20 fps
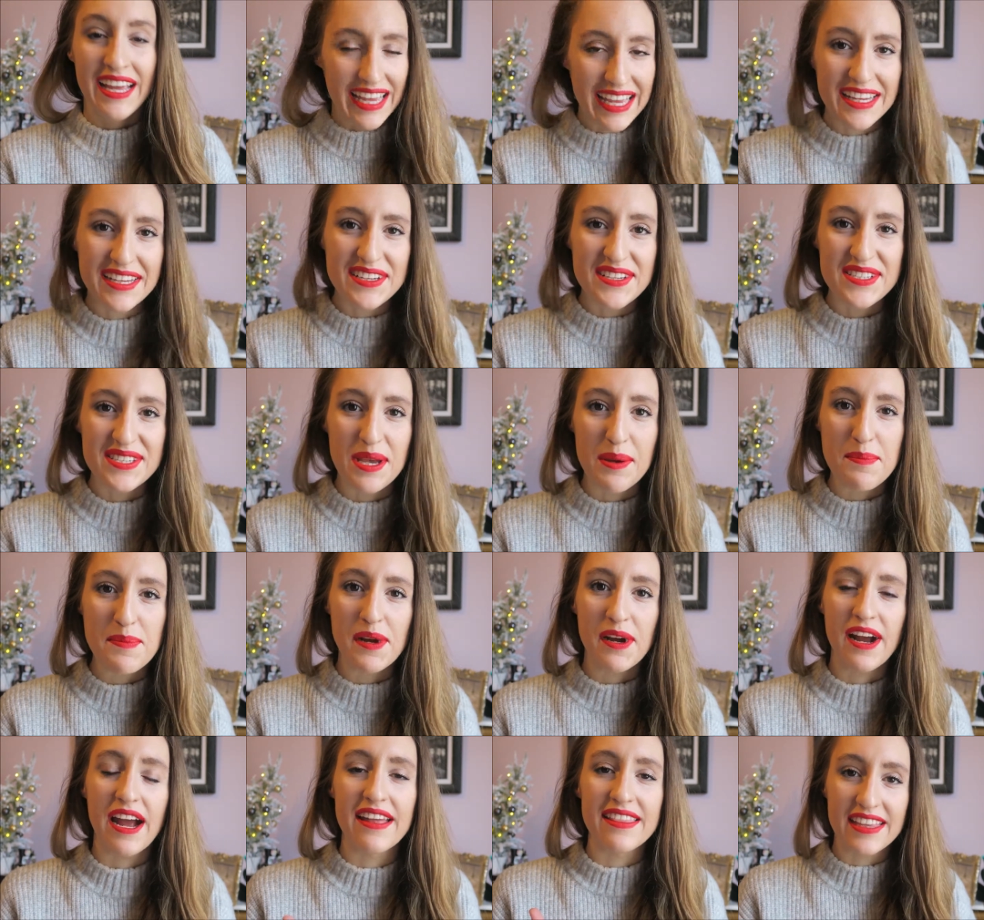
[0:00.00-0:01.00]
in
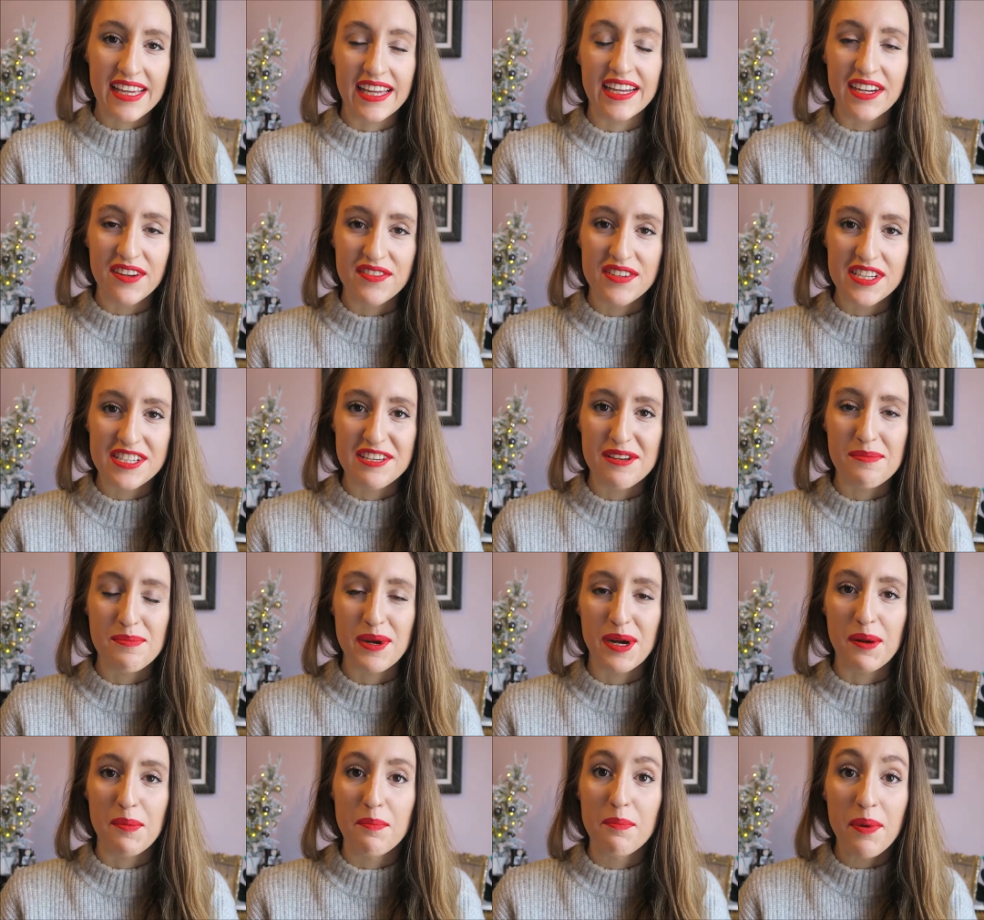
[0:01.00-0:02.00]
December, at the end of
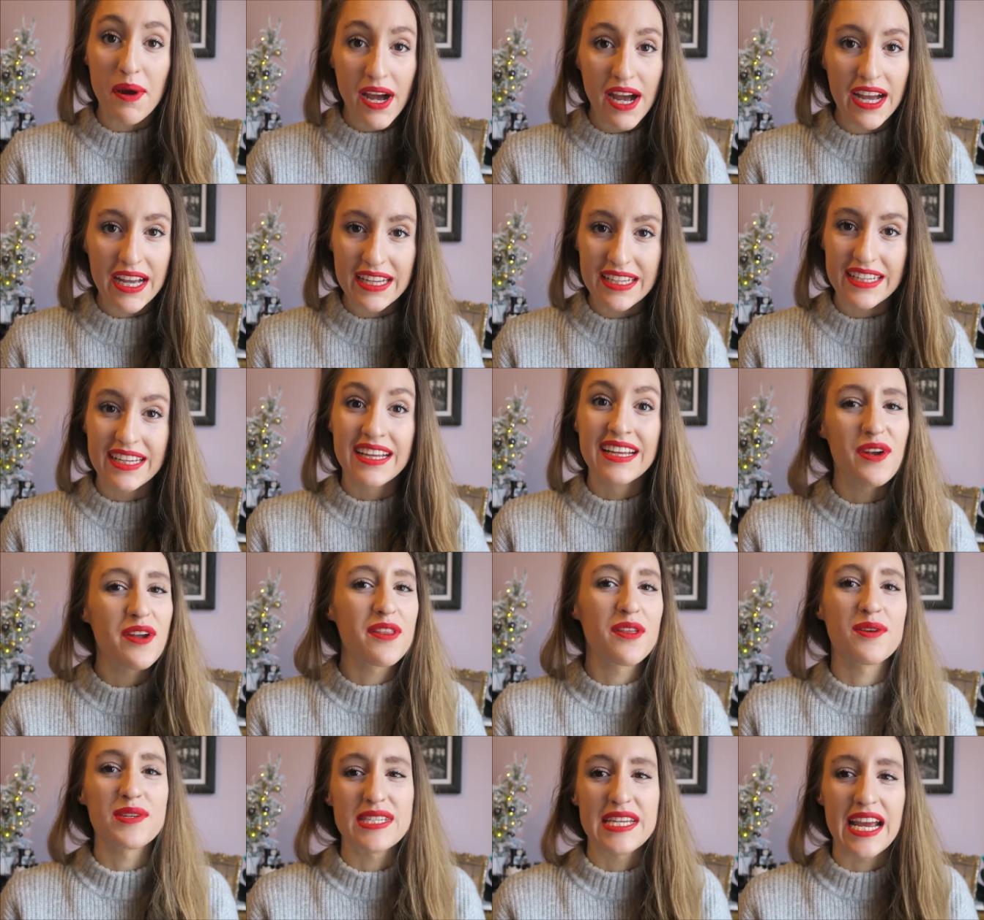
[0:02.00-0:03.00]
December, but one
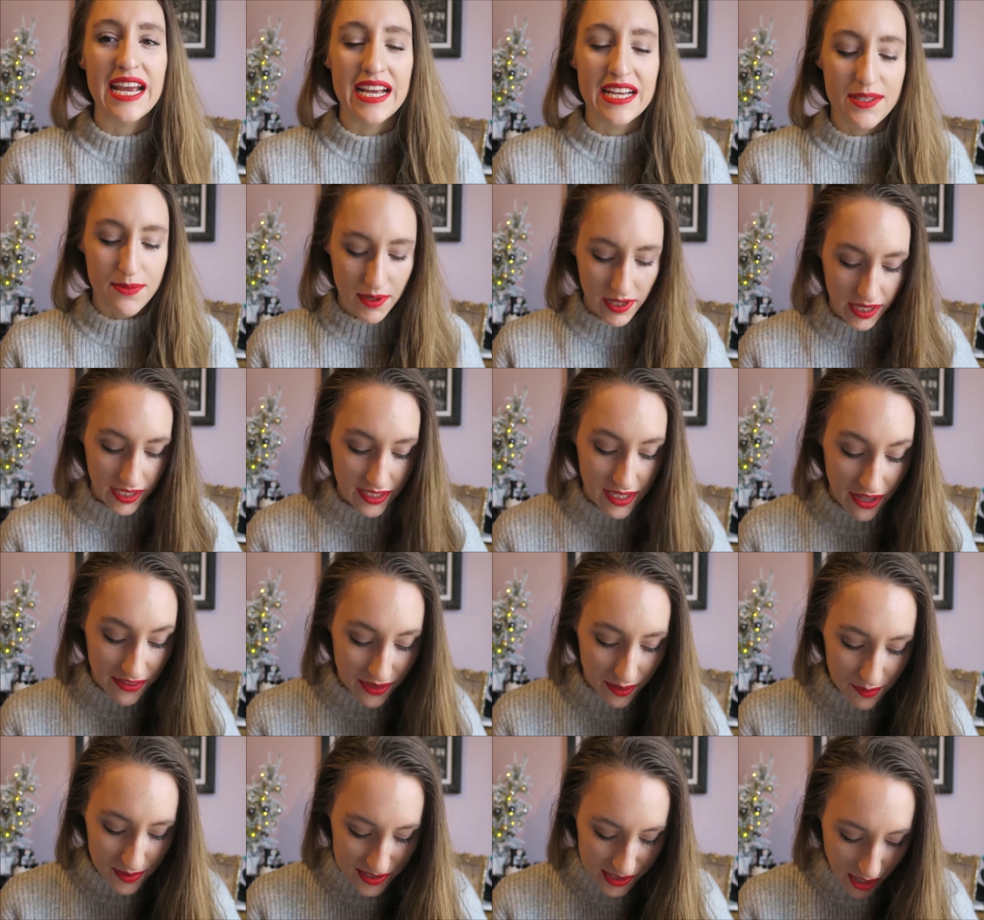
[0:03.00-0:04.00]
of those days where like
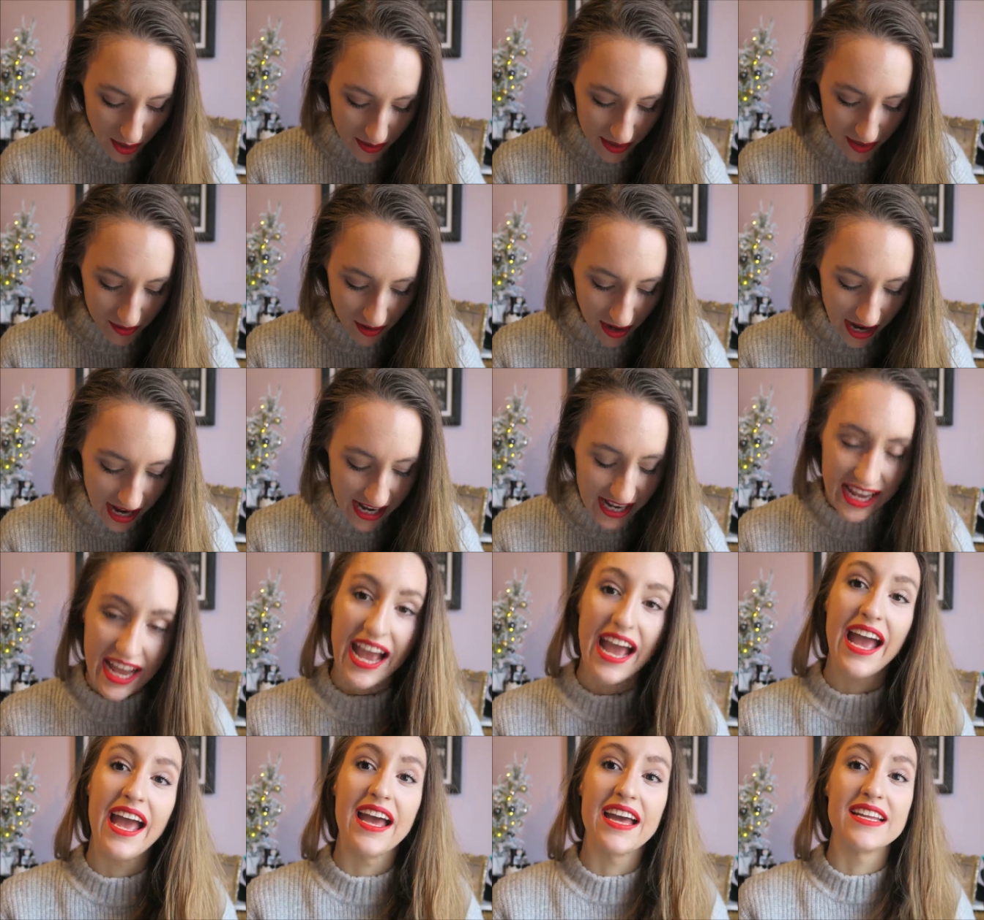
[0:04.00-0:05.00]
nothing was going right,
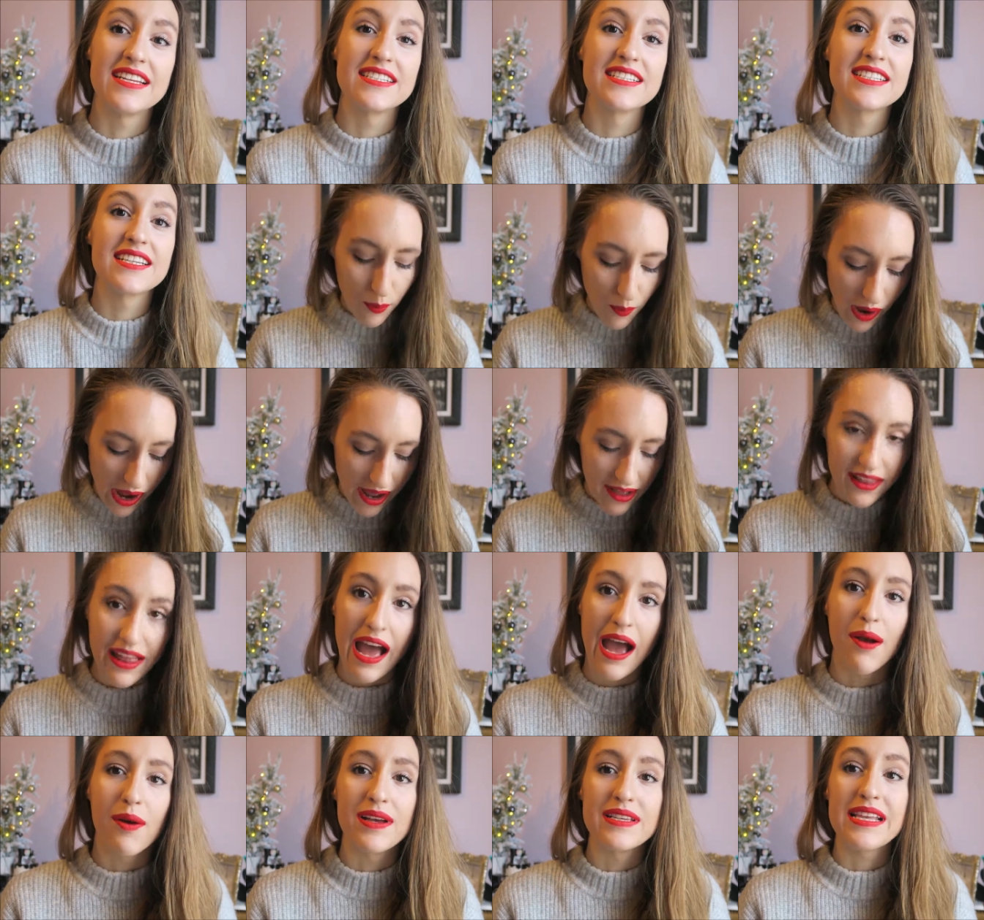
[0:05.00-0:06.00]
and while
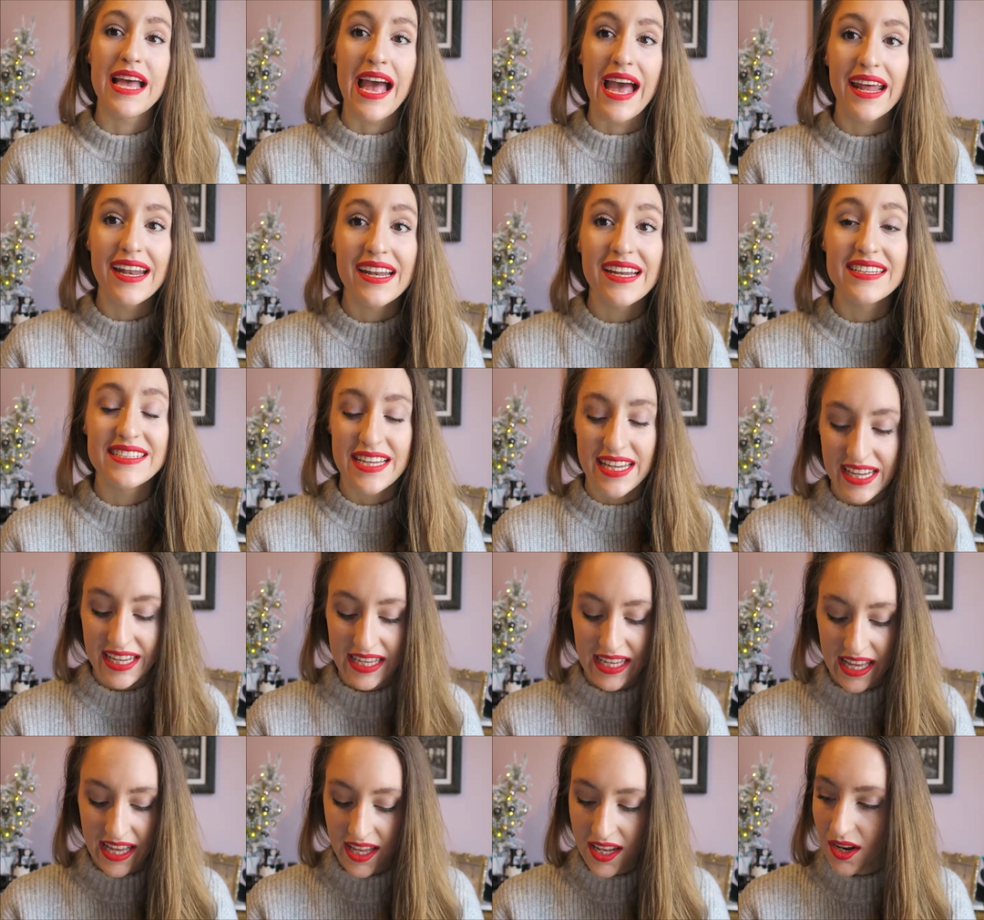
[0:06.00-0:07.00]
I was
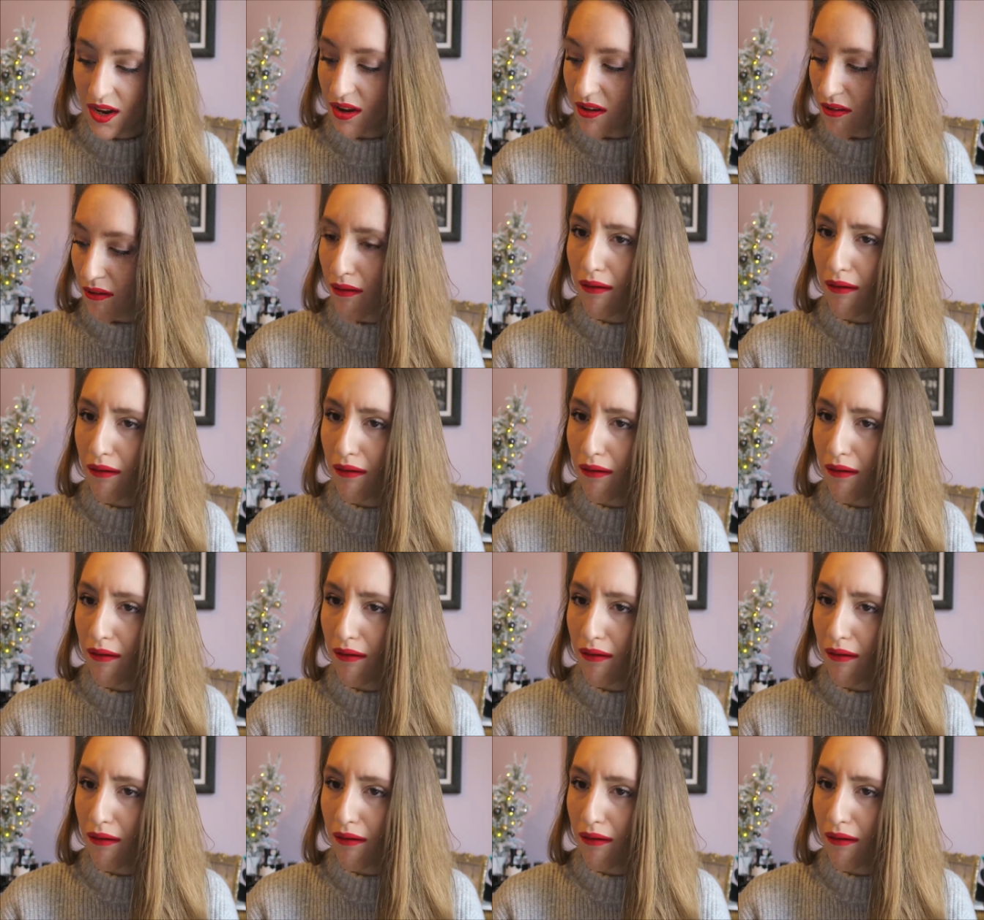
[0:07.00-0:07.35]
editing it,